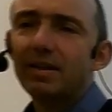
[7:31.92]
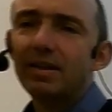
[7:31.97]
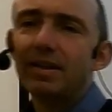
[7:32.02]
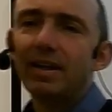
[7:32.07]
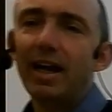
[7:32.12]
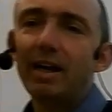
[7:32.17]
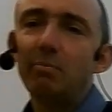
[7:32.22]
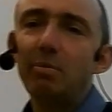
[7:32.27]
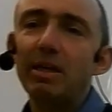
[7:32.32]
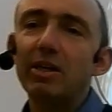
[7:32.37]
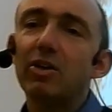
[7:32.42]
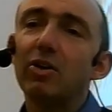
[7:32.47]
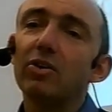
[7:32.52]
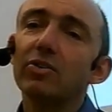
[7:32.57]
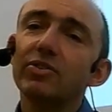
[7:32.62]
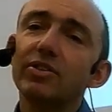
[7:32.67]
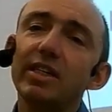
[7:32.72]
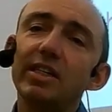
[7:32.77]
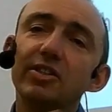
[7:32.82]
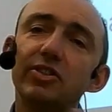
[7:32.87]
And
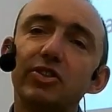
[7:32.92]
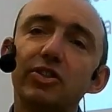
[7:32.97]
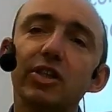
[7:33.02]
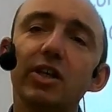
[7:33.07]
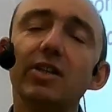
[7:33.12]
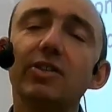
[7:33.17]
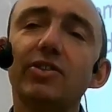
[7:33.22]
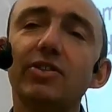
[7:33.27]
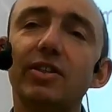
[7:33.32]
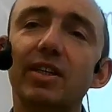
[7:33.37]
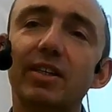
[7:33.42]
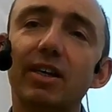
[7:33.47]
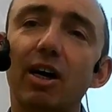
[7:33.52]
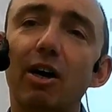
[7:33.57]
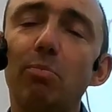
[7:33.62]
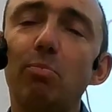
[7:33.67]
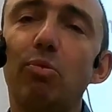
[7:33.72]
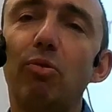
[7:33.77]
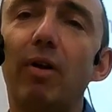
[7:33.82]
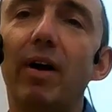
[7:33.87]
because he's just and
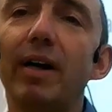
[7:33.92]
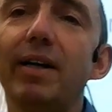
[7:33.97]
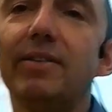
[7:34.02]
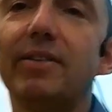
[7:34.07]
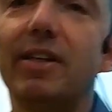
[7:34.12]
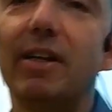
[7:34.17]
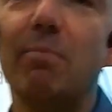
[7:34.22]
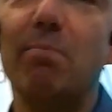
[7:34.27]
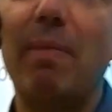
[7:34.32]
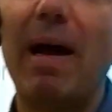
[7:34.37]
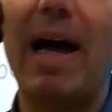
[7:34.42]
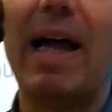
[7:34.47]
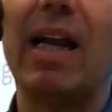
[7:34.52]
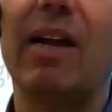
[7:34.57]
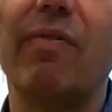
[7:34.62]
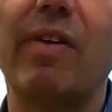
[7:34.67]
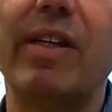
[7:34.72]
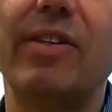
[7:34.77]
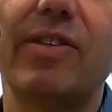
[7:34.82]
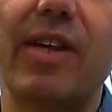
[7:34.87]
upright and a man
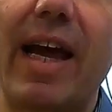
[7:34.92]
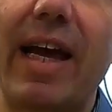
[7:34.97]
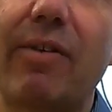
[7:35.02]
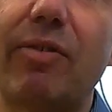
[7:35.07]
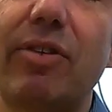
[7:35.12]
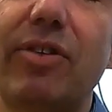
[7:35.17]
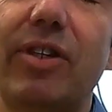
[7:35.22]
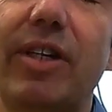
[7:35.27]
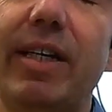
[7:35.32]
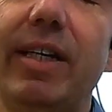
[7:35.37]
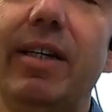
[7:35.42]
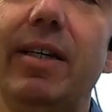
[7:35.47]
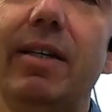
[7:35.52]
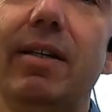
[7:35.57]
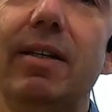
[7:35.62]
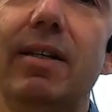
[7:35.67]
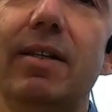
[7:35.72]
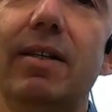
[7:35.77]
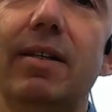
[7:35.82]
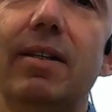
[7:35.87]
of integrity,
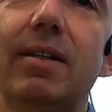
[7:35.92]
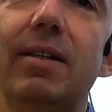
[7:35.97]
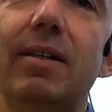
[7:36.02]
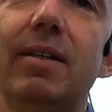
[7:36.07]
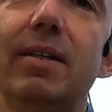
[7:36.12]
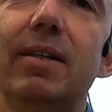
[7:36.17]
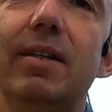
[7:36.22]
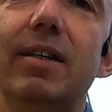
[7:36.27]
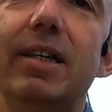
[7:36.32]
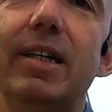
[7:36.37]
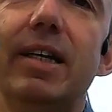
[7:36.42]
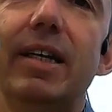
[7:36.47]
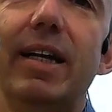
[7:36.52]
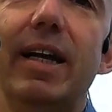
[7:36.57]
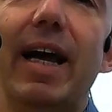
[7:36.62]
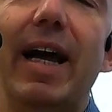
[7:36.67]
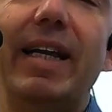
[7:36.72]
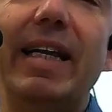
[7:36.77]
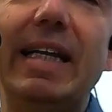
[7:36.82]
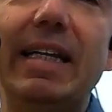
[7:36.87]

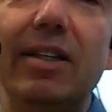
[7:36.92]
and he